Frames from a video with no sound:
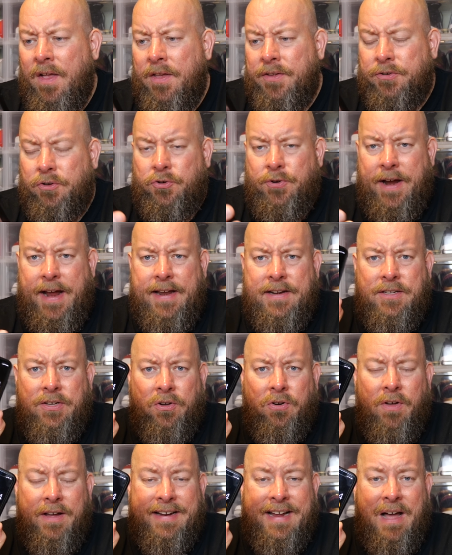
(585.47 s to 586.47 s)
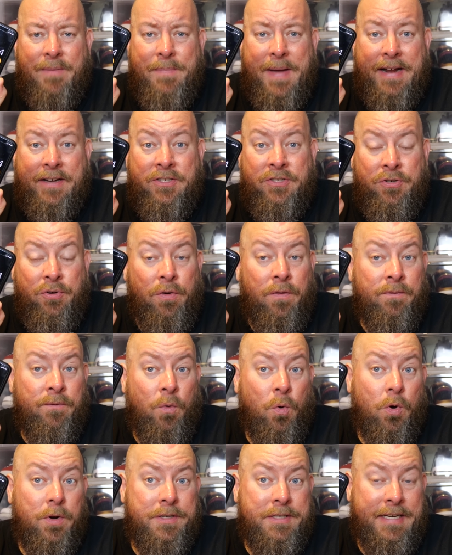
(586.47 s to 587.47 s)
So grand total, I got back
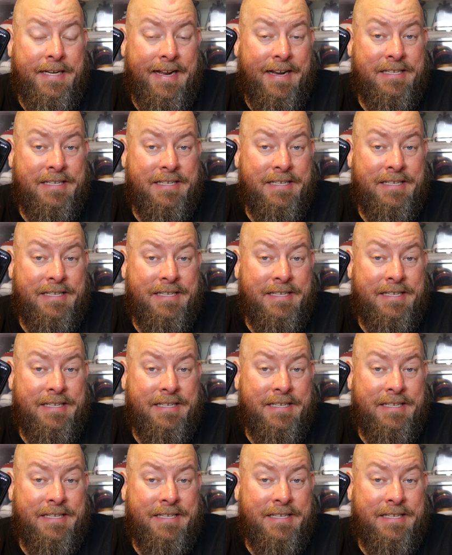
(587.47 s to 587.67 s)
214.